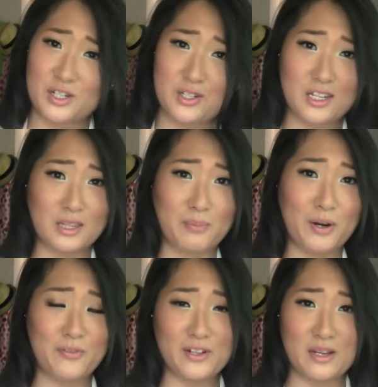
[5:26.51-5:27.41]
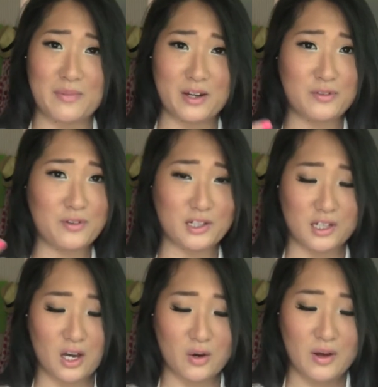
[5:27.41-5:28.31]
It's just like the perfect amount of
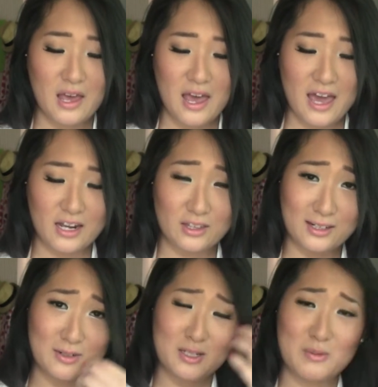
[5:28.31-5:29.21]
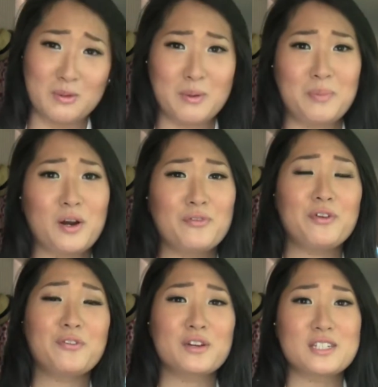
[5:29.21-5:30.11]
glow and I thought it was just going to be
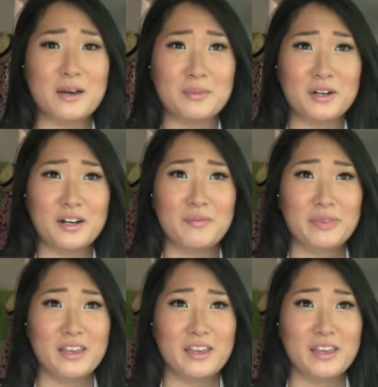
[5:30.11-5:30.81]
perfect for summer.